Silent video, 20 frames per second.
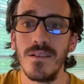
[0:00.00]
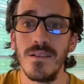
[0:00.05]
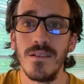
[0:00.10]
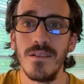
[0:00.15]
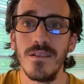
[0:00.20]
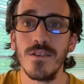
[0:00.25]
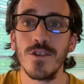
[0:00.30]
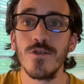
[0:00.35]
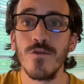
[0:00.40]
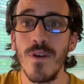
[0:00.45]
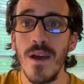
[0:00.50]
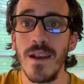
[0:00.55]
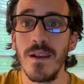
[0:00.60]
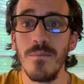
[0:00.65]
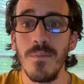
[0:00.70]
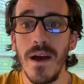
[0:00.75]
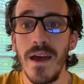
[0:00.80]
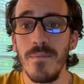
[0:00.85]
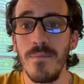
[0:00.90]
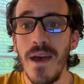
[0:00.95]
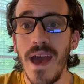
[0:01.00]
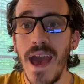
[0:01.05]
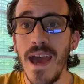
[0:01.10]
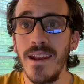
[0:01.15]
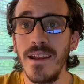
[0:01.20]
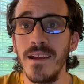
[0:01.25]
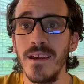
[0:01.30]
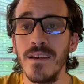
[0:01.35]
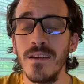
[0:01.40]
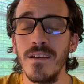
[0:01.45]
surrounded by
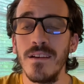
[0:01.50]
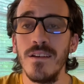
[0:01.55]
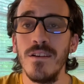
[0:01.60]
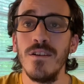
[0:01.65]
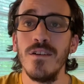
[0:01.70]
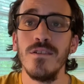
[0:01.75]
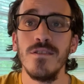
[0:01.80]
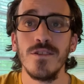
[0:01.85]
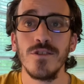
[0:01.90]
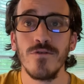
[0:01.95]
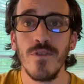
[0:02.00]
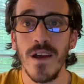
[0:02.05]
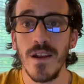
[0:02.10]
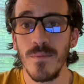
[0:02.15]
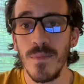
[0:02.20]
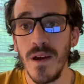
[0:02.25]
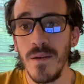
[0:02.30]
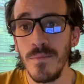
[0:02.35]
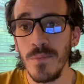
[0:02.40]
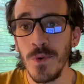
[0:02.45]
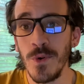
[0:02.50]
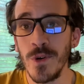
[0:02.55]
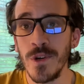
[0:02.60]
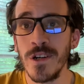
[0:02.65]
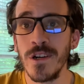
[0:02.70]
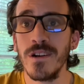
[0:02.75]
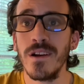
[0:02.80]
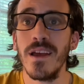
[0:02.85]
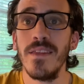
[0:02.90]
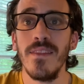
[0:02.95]
padding, surrounded by border,
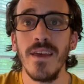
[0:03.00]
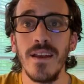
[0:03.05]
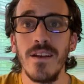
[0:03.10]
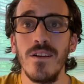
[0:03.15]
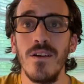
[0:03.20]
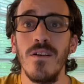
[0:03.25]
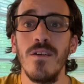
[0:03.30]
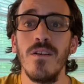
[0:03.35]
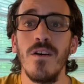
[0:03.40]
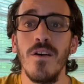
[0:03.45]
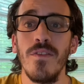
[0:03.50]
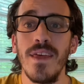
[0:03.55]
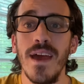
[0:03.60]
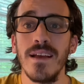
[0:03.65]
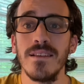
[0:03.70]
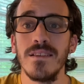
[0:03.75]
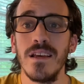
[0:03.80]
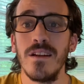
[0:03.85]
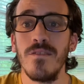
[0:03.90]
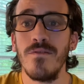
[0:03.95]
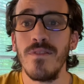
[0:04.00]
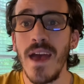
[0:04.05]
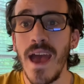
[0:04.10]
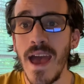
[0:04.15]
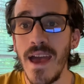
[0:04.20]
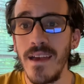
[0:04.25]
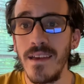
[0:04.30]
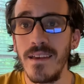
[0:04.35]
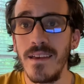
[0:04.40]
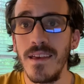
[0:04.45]
and then on the outside of
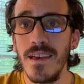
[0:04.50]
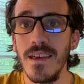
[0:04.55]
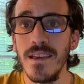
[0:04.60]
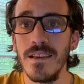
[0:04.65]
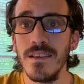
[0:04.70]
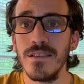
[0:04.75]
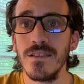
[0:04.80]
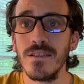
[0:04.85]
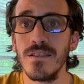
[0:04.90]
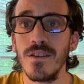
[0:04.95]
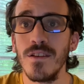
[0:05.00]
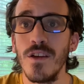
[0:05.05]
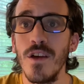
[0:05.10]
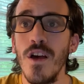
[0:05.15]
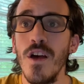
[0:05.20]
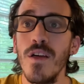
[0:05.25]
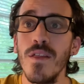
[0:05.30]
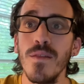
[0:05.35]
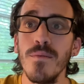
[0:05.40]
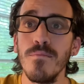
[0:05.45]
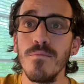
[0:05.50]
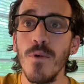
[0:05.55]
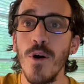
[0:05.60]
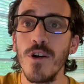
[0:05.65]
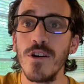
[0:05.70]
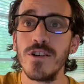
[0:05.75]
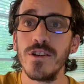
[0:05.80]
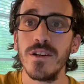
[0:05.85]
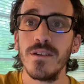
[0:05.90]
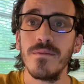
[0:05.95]
that is
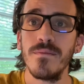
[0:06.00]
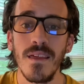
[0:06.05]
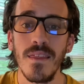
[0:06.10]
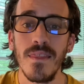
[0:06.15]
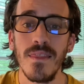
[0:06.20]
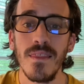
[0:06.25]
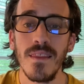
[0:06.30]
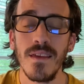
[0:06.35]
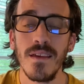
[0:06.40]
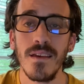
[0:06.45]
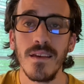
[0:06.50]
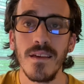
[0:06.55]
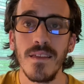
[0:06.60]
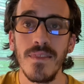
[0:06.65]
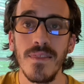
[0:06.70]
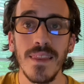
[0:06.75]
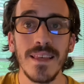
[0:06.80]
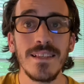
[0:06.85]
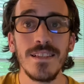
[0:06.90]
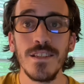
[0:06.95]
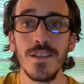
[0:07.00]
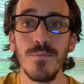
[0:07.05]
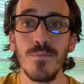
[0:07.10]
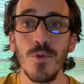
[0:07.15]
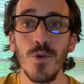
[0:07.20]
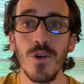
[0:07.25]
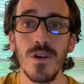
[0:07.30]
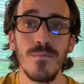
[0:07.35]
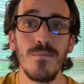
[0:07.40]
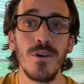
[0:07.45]
margin. This is
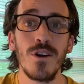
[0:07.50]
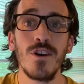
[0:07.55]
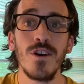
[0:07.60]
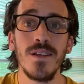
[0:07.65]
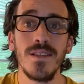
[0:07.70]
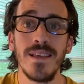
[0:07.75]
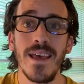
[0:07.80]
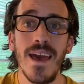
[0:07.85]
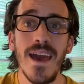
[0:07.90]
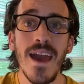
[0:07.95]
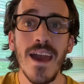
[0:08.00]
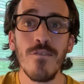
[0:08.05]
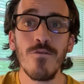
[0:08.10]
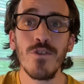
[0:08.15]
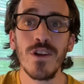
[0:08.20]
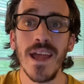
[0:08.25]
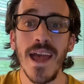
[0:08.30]
important because every